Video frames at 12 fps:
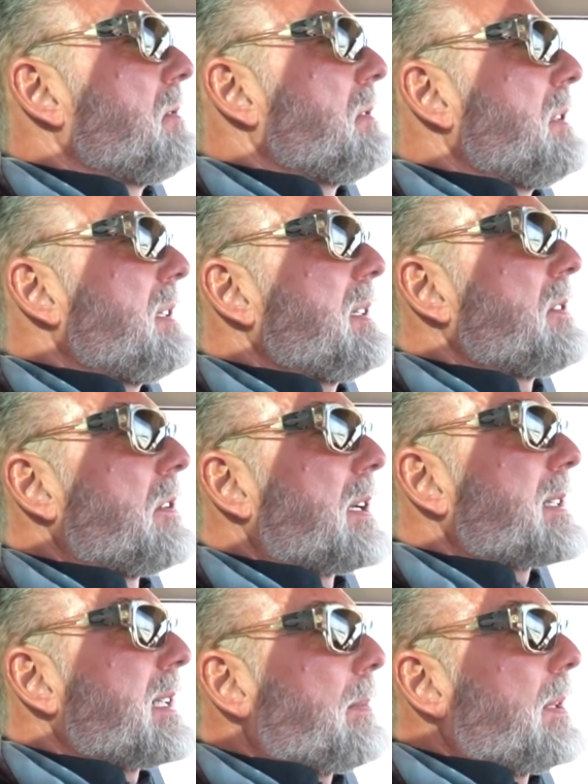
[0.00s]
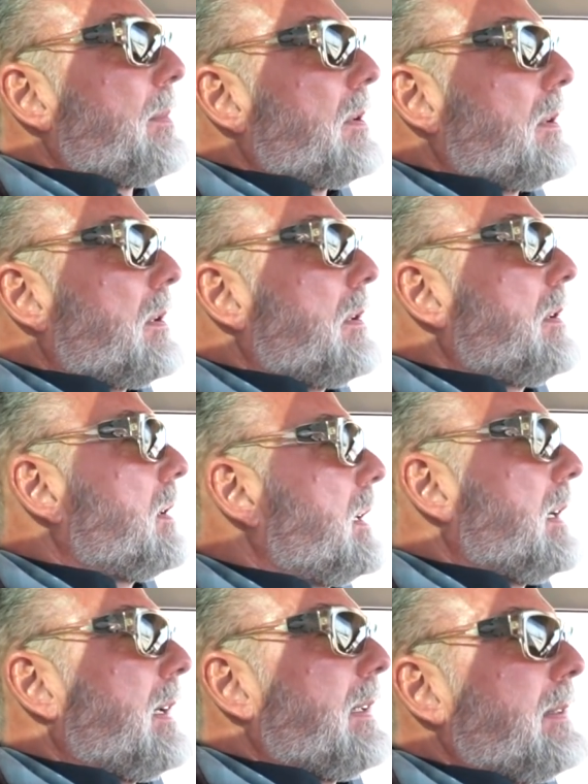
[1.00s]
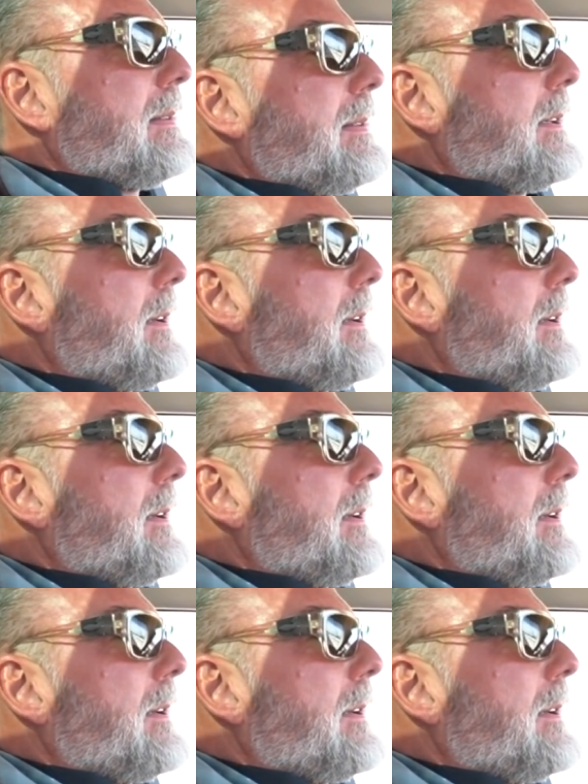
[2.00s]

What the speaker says: this is unacceptable, and